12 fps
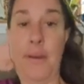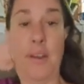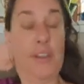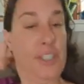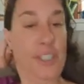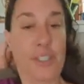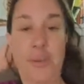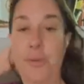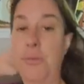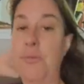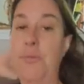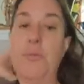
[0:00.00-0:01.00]
Just
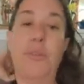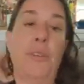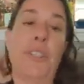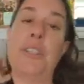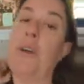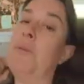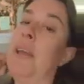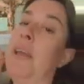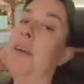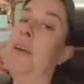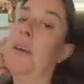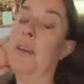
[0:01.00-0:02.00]
do it slowly.
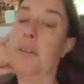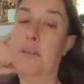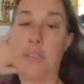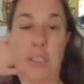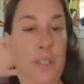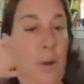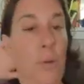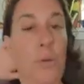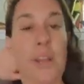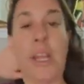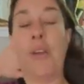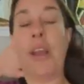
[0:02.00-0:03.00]

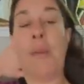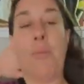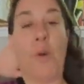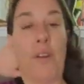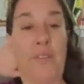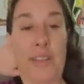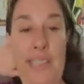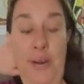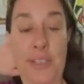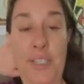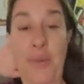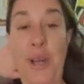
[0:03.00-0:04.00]
Slowly you can morph this
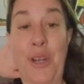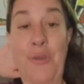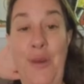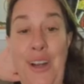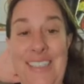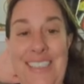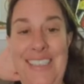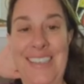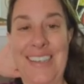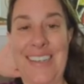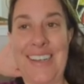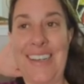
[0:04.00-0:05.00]
house into what you want.
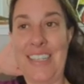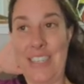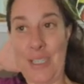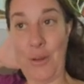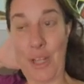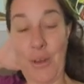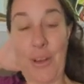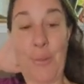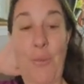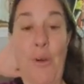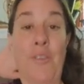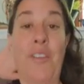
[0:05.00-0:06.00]
Slowly you can
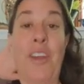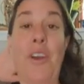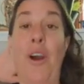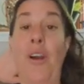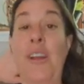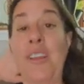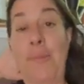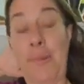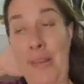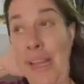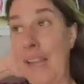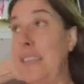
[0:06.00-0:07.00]
morph the yard and the
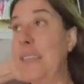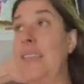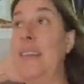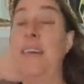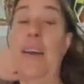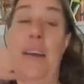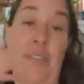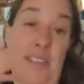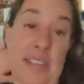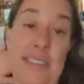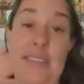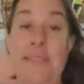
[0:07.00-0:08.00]
plants and the
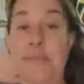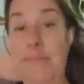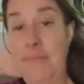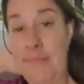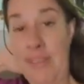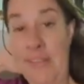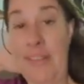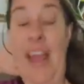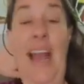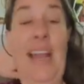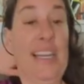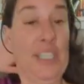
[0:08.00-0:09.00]
this and the
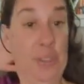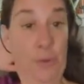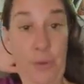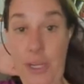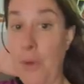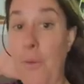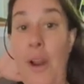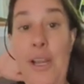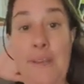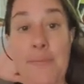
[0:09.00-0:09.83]
that into what you're wanting.